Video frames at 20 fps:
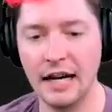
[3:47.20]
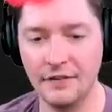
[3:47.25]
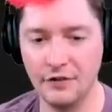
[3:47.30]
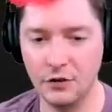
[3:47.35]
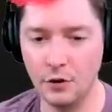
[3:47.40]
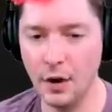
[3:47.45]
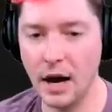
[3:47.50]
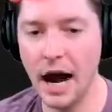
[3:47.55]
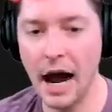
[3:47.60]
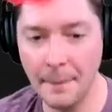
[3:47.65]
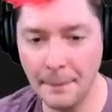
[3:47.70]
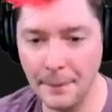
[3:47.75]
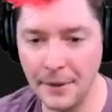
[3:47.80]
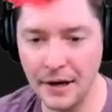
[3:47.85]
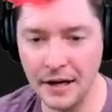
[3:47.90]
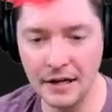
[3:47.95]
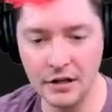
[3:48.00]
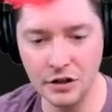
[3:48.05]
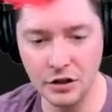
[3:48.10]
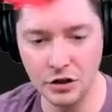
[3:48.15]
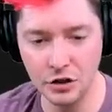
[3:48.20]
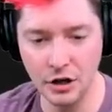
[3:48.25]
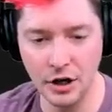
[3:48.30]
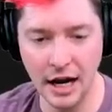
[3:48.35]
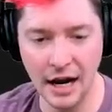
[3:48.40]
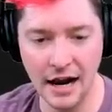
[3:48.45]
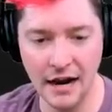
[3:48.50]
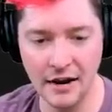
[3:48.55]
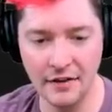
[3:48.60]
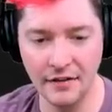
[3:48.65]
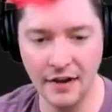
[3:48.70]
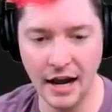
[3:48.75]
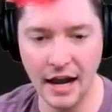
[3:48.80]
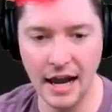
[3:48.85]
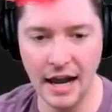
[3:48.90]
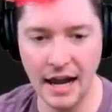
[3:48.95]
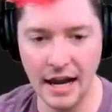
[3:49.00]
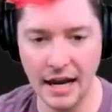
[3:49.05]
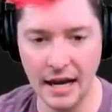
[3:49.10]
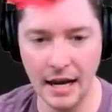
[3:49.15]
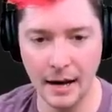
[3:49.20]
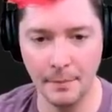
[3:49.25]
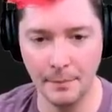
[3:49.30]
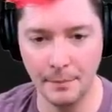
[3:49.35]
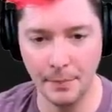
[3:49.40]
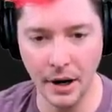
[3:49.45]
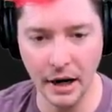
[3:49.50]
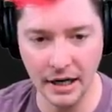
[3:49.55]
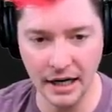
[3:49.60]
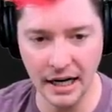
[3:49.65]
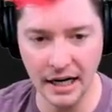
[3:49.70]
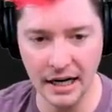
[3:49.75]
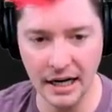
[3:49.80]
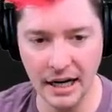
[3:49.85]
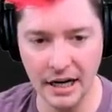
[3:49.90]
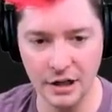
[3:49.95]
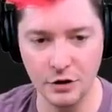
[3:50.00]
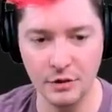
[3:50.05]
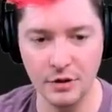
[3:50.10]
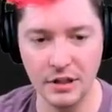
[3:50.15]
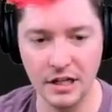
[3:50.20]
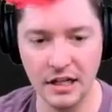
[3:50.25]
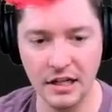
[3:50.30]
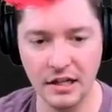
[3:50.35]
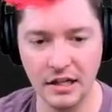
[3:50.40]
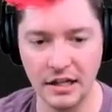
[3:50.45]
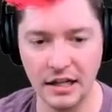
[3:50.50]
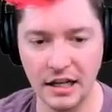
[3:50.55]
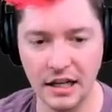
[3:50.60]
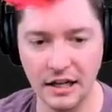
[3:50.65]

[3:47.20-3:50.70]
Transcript: And if you happen to have a bucket and you need an